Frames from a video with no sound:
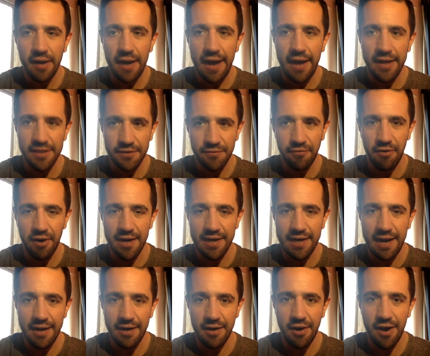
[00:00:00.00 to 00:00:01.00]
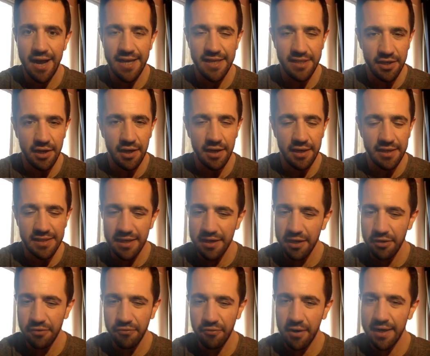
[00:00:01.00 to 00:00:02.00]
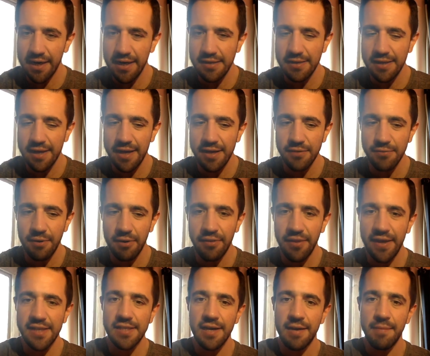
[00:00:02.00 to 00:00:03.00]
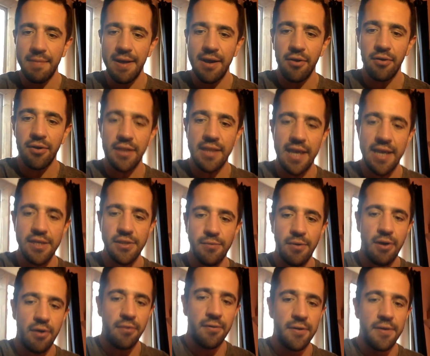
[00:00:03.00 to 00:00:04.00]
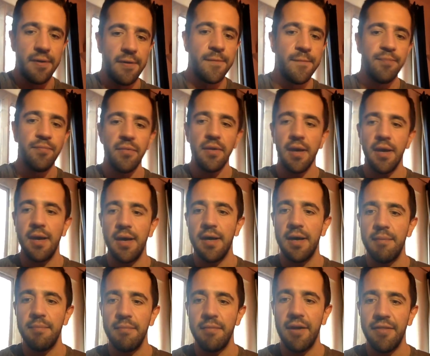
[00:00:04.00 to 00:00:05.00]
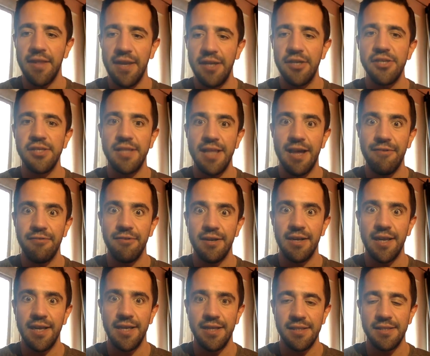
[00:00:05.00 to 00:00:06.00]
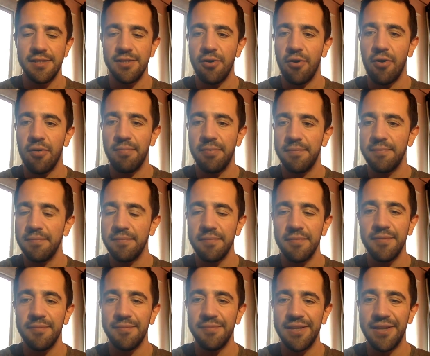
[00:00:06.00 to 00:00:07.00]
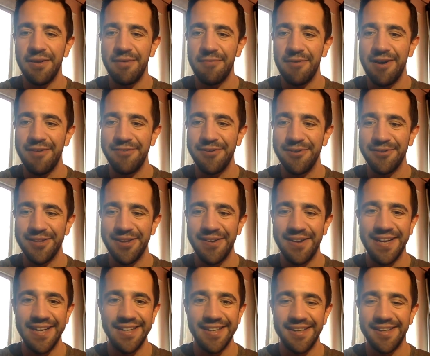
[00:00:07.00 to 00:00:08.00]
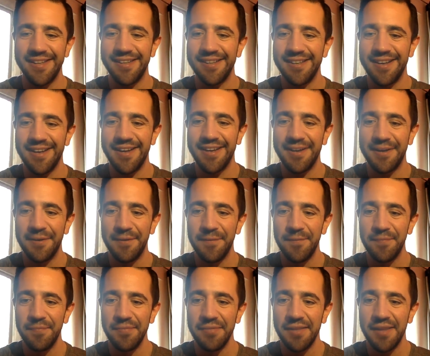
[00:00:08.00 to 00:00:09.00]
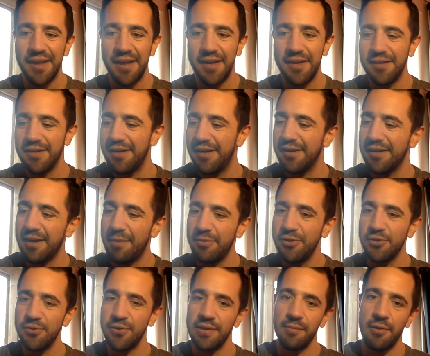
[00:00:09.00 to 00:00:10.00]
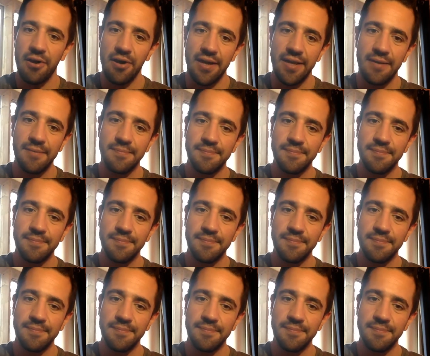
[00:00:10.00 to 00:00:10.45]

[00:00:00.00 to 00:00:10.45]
It's Friday night. Is it Good Friday today as well? I think it's like a bank holiday as well. I think you should definitely stop doing whatever you're doing and come and join the party.